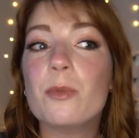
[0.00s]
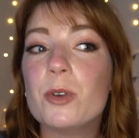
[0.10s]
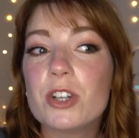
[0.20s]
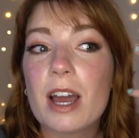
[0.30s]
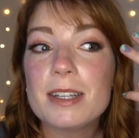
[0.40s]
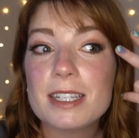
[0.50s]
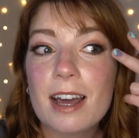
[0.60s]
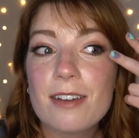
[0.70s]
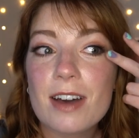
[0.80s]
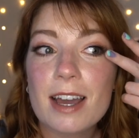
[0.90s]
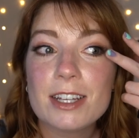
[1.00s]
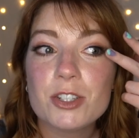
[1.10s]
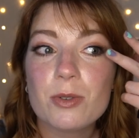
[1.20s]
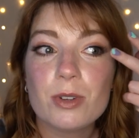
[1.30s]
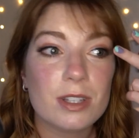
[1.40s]
Which I did have that
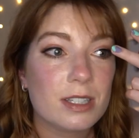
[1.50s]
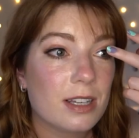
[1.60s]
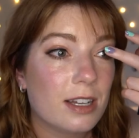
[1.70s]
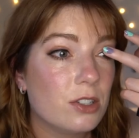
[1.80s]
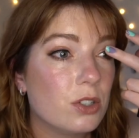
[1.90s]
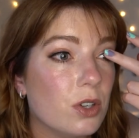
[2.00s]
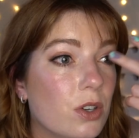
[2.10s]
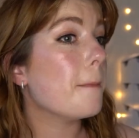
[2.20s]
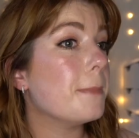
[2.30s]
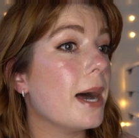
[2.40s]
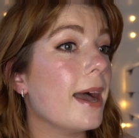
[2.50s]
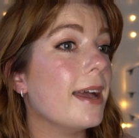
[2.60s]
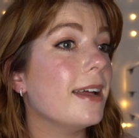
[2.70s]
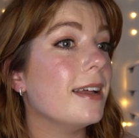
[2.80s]
issue on this side too, but